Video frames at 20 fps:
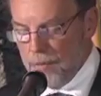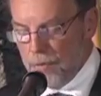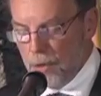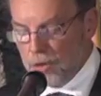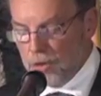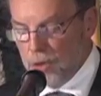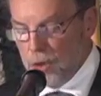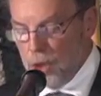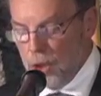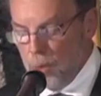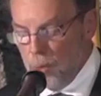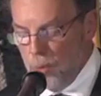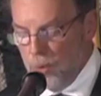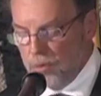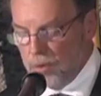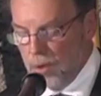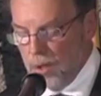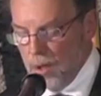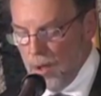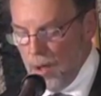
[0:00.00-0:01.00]
for the
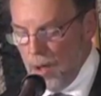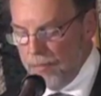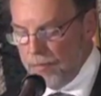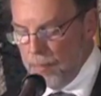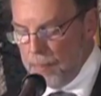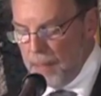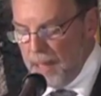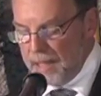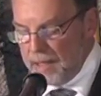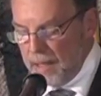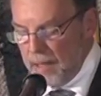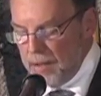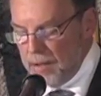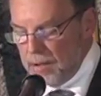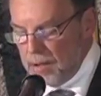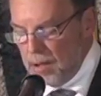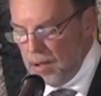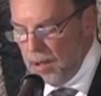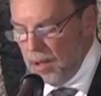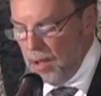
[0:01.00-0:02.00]
use of a
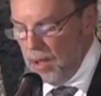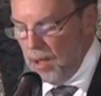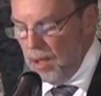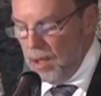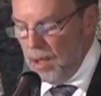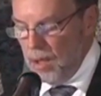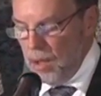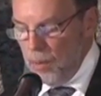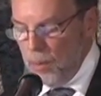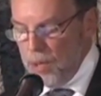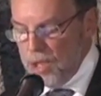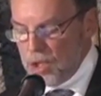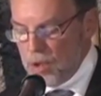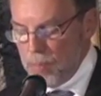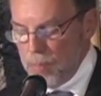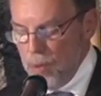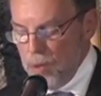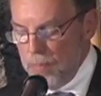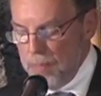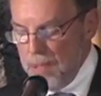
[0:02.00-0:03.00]
patent which
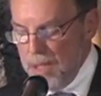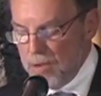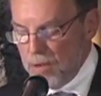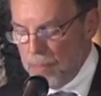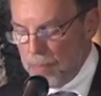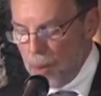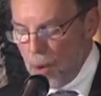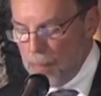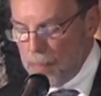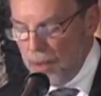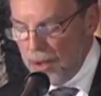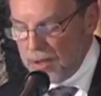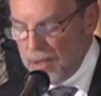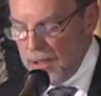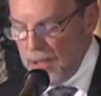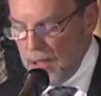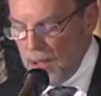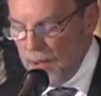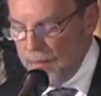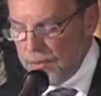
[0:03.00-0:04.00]
would be the
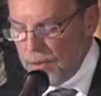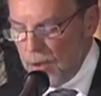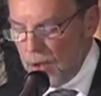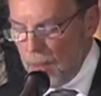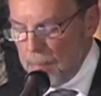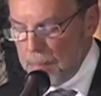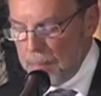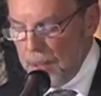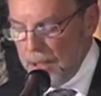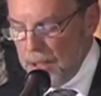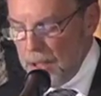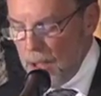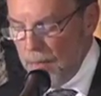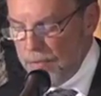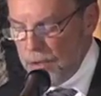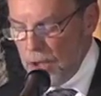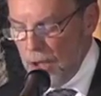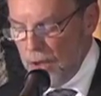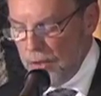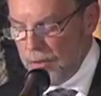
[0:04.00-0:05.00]
property of the company
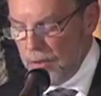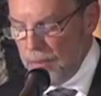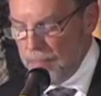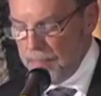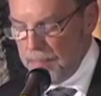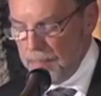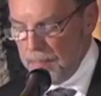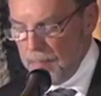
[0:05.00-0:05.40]
of Jersey.